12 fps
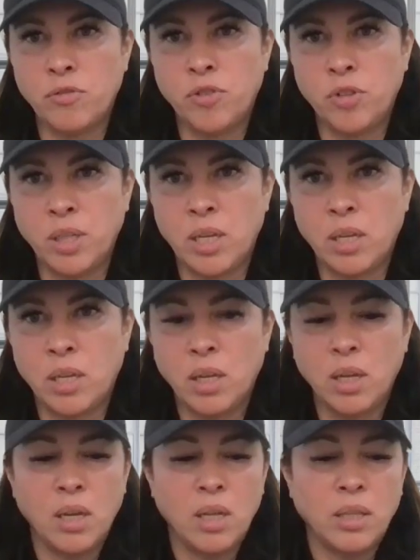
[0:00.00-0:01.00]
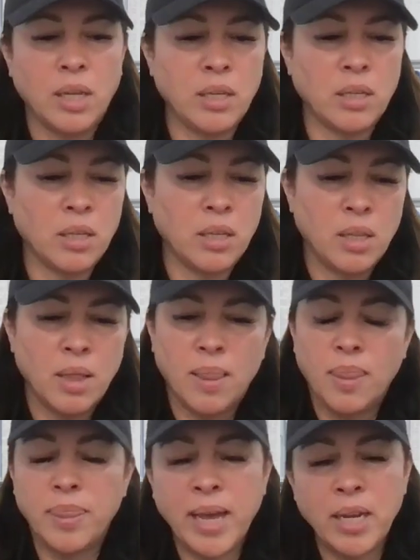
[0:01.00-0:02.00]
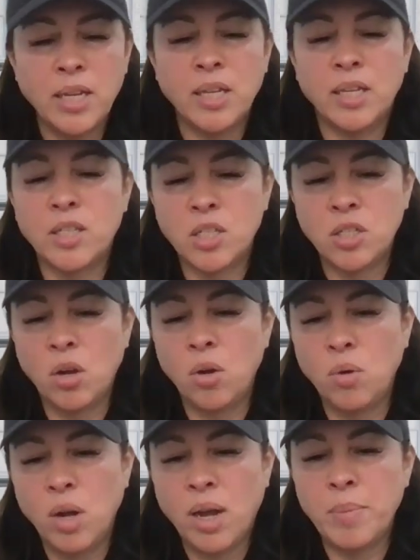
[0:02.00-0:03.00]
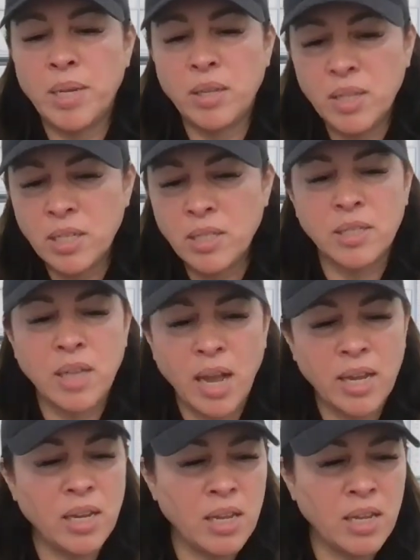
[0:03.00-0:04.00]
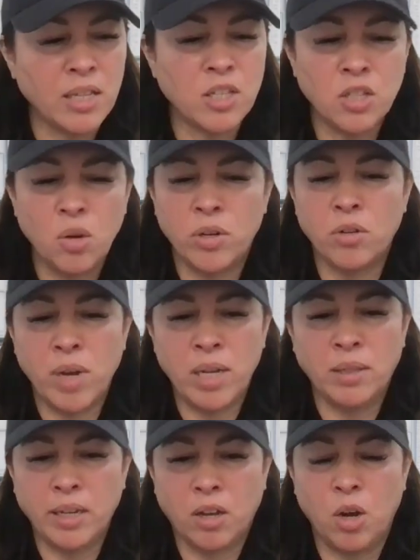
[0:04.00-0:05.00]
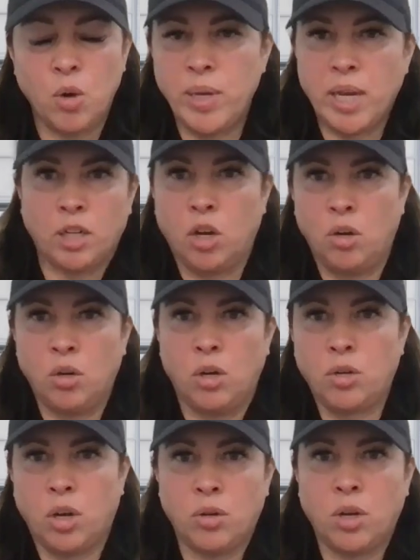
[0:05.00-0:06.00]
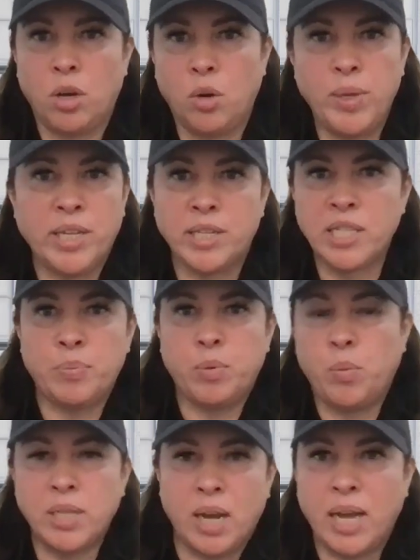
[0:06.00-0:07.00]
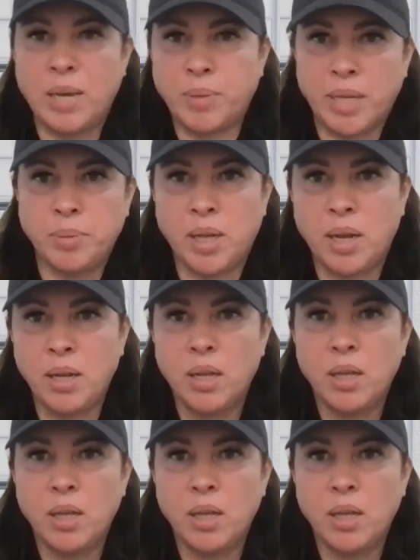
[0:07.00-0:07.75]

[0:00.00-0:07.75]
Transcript: fully. Like that, it's so, in this society, it's so underrated. Like, oh, we gotta go. We can sleep when we die, blah, blah, blah.